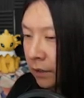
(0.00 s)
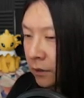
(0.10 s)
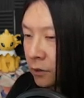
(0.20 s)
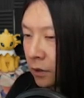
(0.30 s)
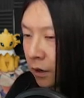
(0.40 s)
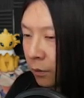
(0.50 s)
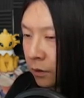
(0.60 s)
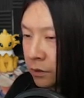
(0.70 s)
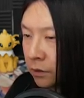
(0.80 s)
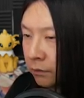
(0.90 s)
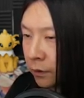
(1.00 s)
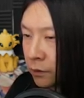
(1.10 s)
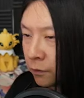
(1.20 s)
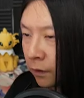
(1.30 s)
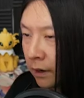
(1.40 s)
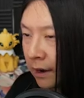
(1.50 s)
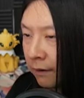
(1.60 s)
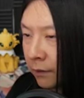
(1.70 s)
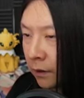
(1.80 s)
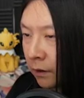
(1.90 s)
in the Star Wars universe
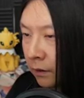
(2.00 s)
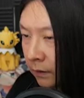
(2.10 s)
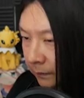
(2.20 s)
forever.